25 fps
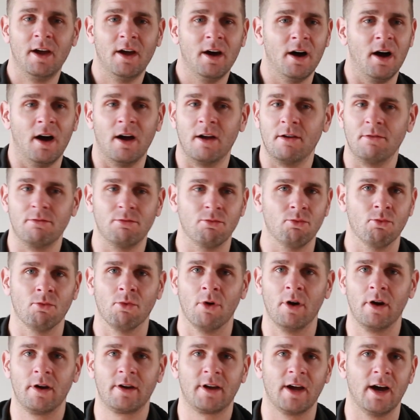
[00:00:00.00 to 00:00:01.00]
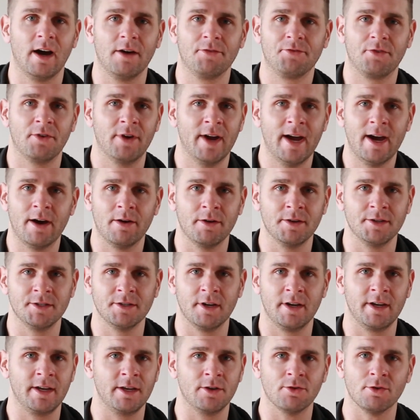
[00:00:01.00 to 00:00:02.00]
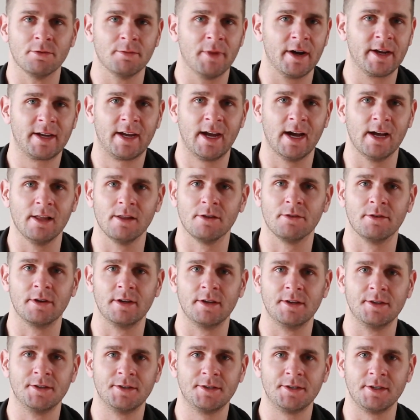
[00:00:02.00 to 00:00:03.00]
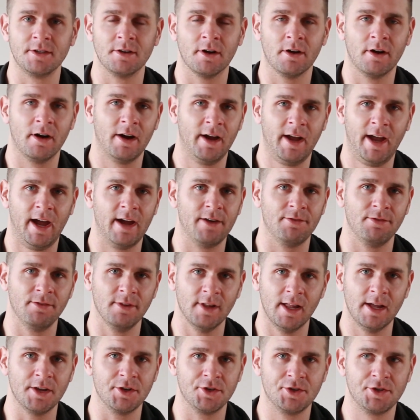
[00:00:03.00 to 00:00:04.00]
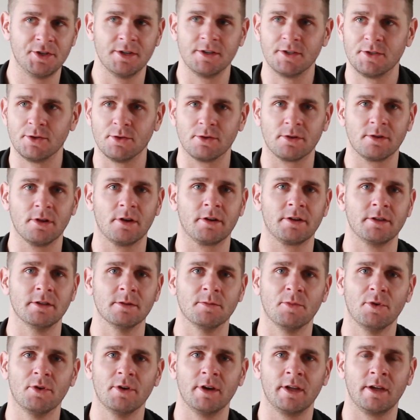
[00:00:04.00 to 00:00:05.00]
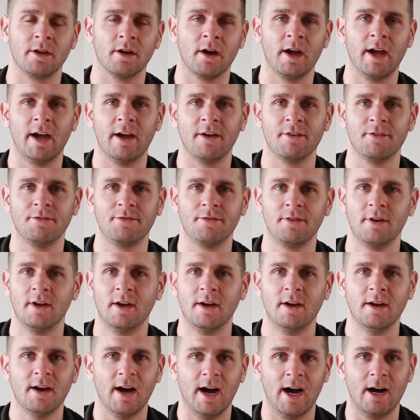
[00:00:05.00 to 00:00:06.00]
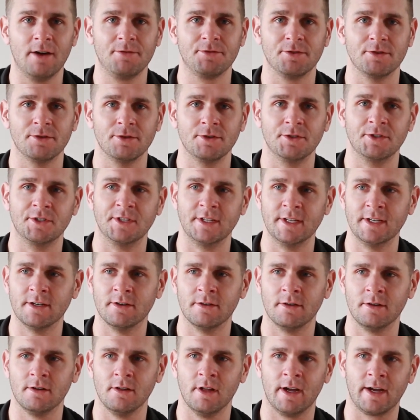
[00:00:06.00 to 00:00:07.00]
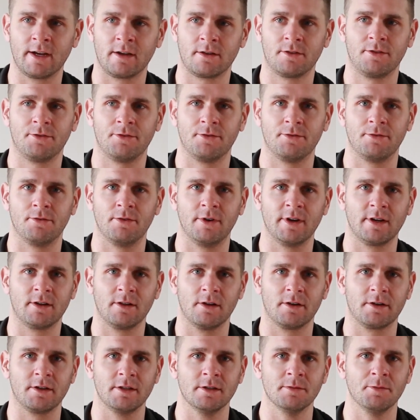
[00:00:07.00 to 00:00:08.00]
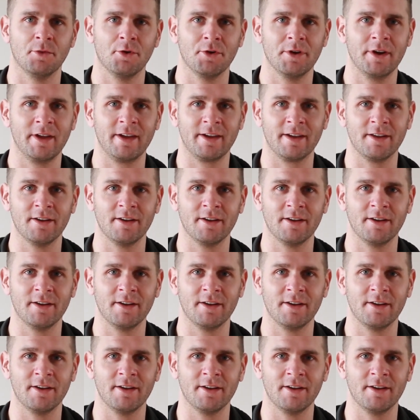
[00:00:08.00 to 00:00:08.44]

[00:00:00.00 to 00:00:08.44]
I work after hours. I eat all my calories. I have lunch at 2 o'clock in the morning. I have afternoon dinner at like 3 o'clock in the morning,